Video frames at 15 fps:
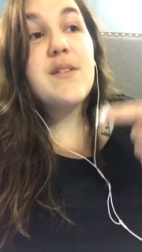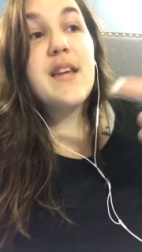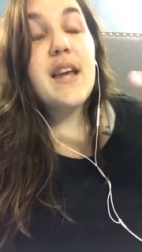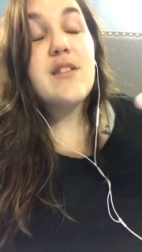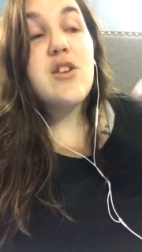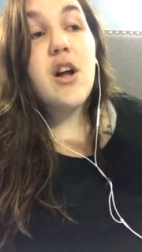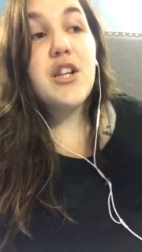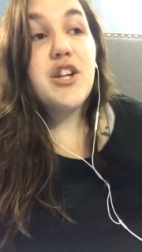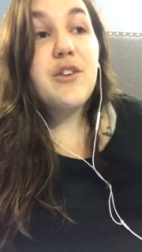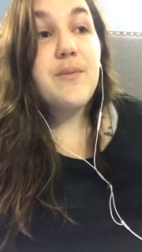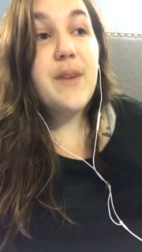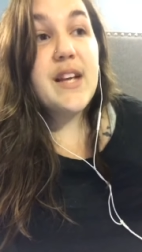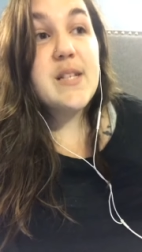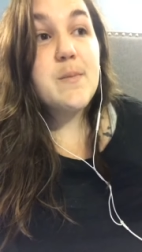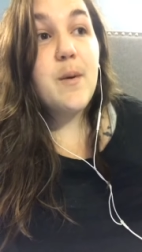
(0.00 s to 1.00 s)
gets on your
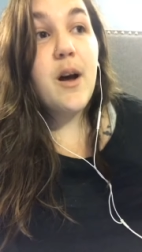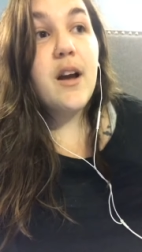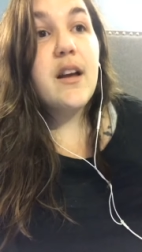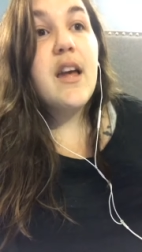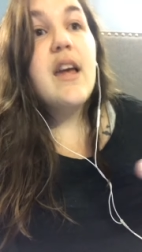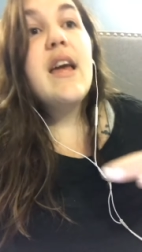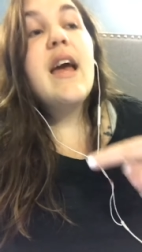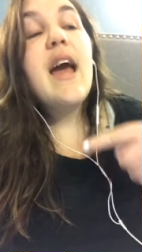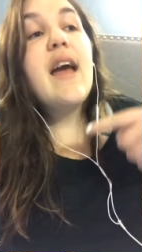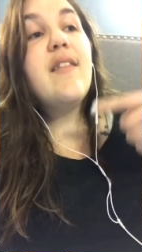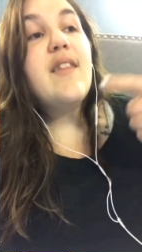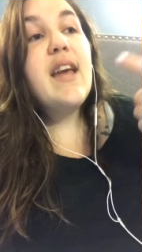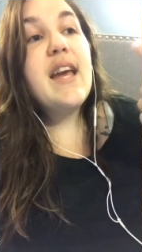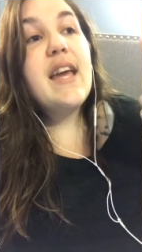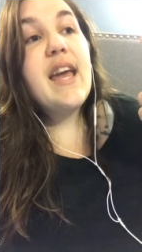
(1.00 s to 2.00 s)
Facebook
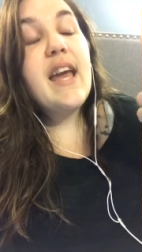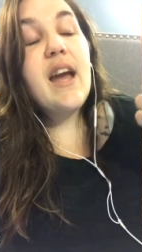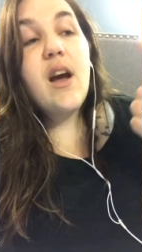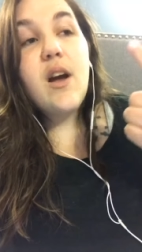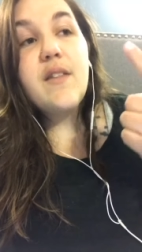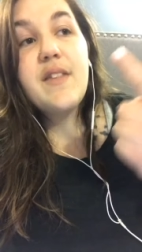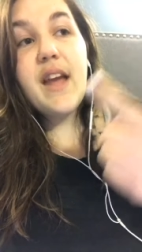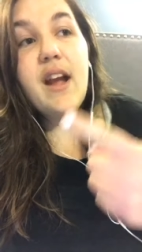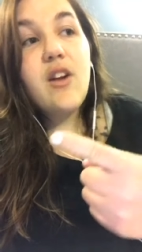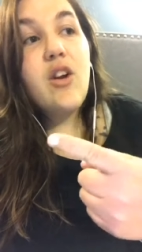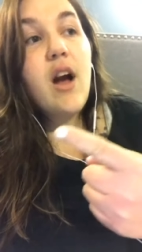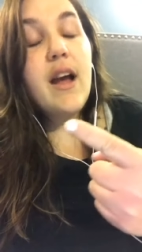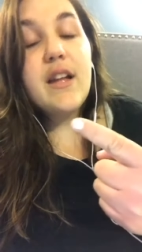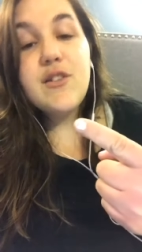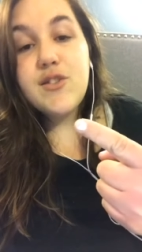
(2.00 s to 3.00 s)
and they're
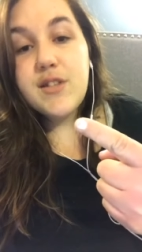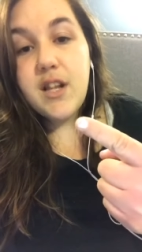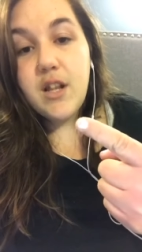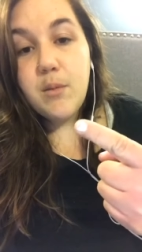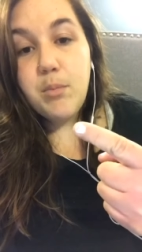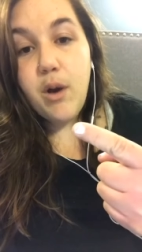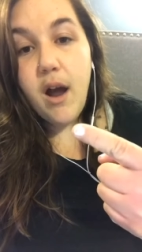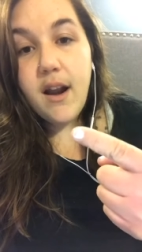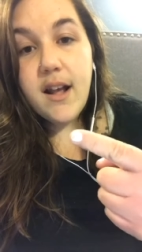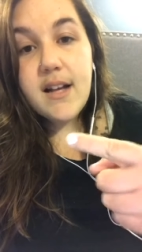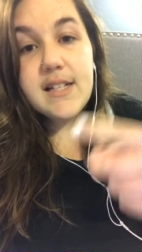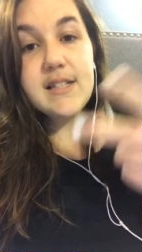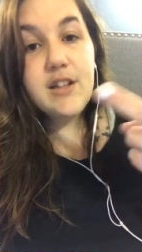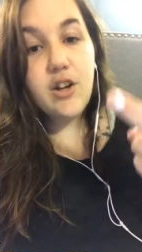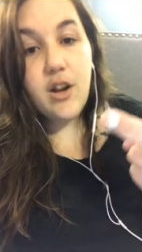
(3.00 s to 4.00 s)
not interested in the
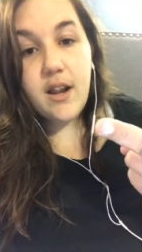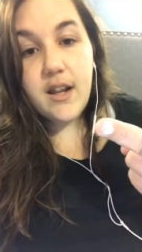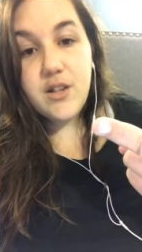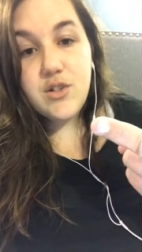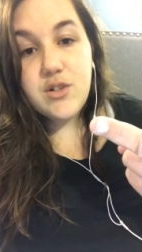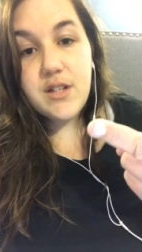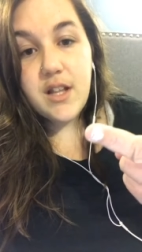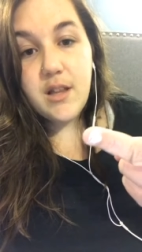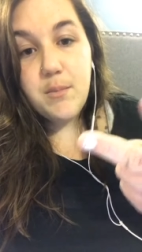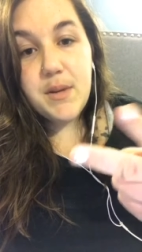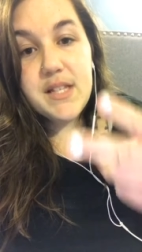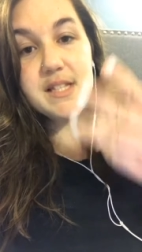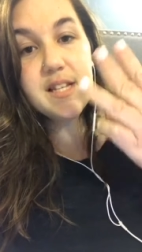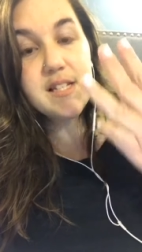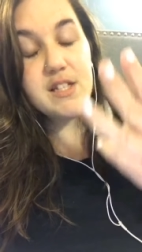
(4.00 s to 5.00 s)
products, they're not interested in the
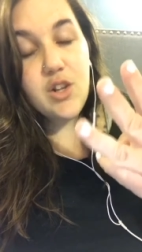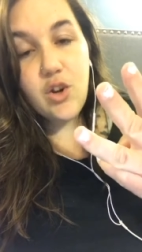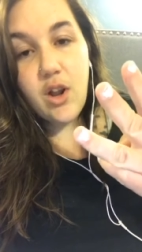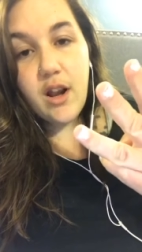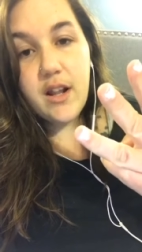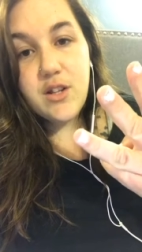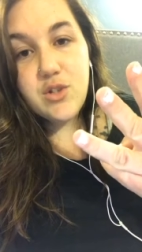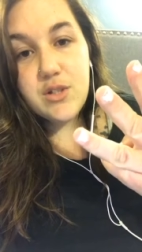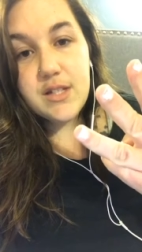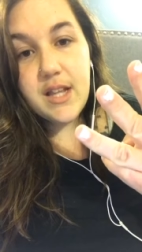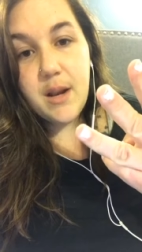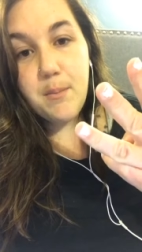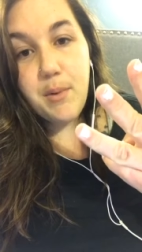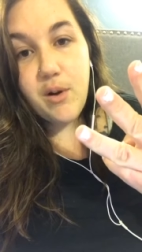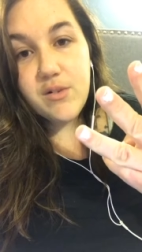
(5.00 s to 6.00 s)
business, they're not
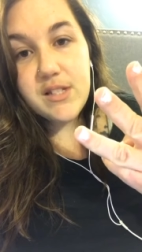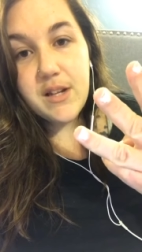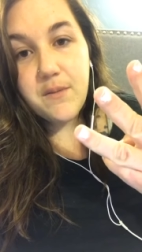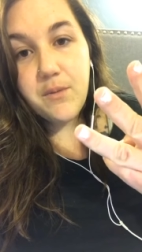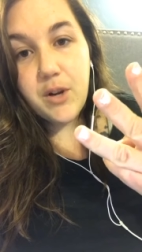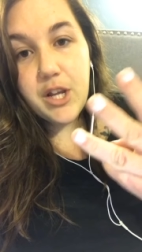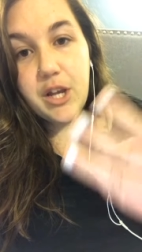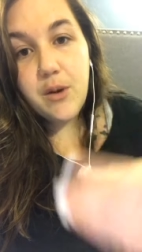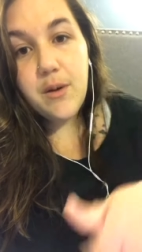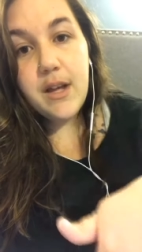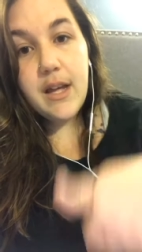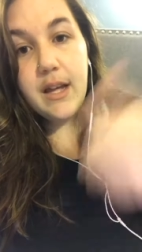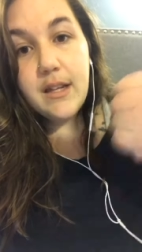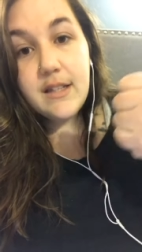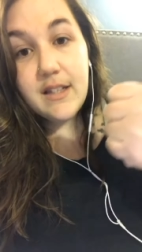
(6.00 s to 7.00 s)
interested in posting for you,
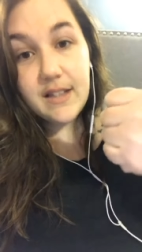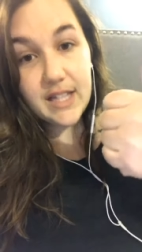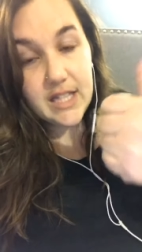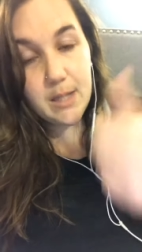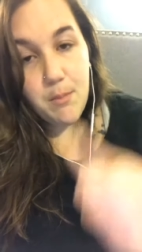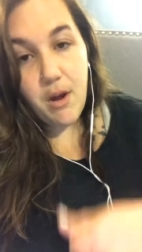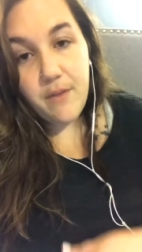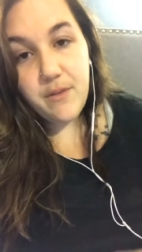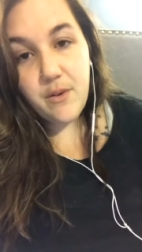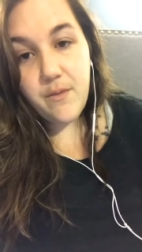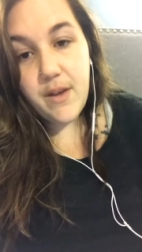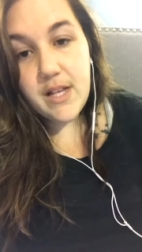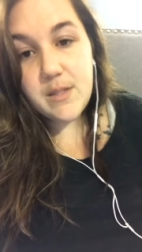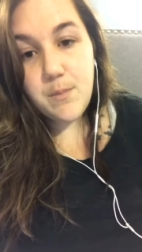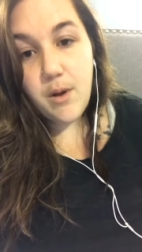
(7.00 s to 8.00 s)
delete them off your
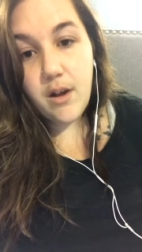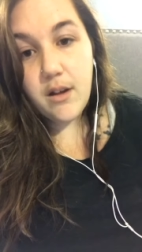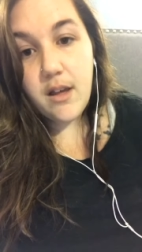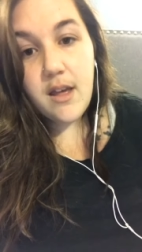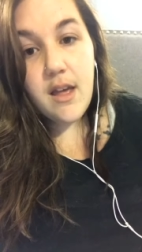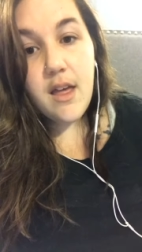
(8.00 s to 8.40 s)
Facebook.